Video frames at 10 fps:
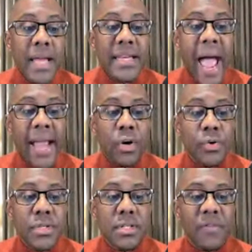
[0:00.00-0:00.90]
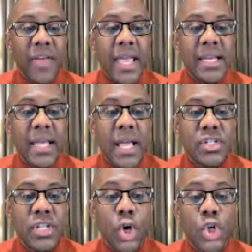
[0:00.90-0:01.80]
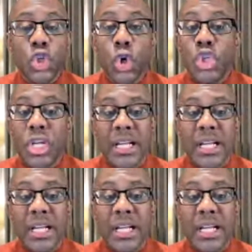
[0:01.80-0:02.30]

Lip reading: Diagnosis of ADHD are surging